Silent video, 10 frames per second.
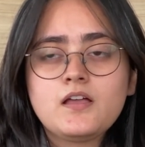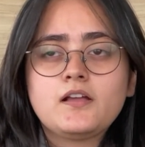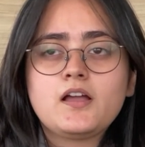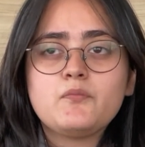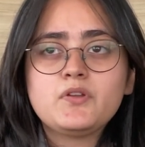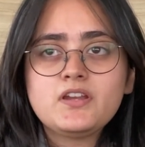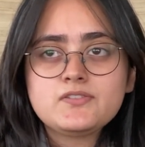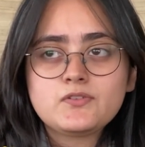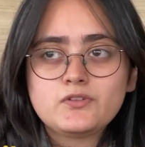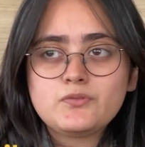Community
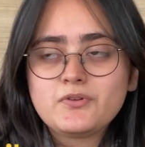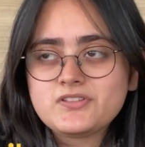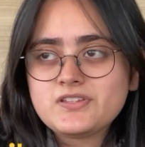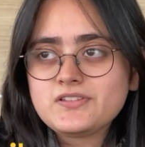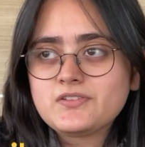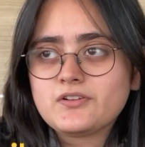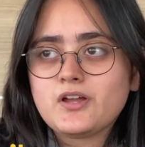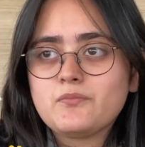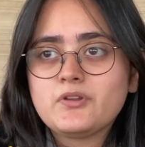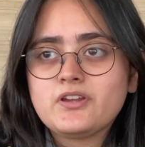solar projects or
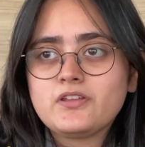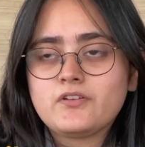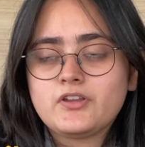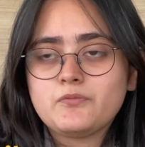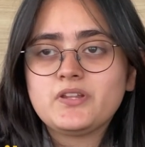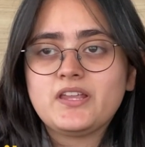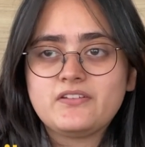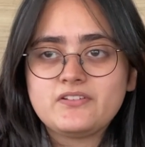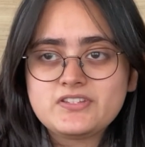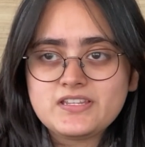community renewable
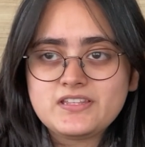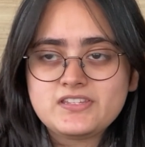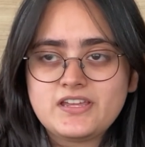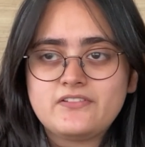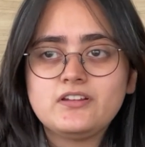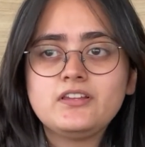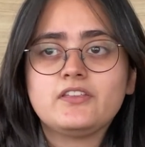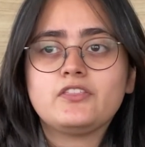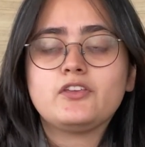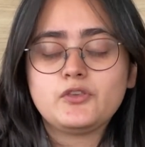energy in general
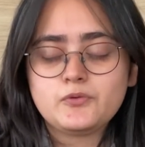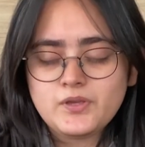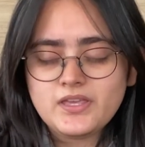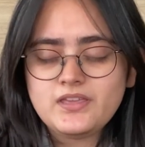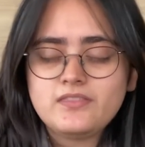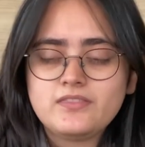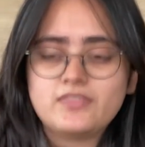in the UK,